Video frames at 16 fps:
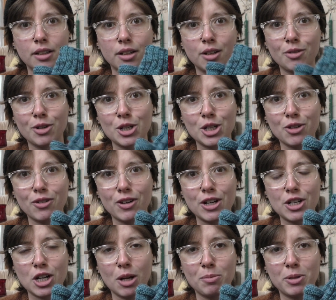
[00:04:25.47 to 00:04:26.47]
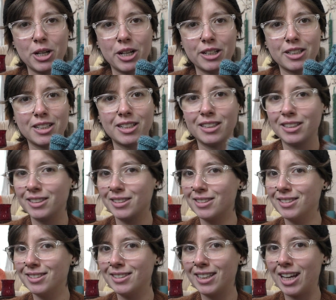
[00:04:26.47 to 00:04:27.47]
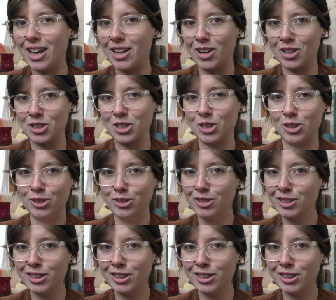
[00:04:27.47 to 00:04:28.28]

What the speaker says: first finished object, and also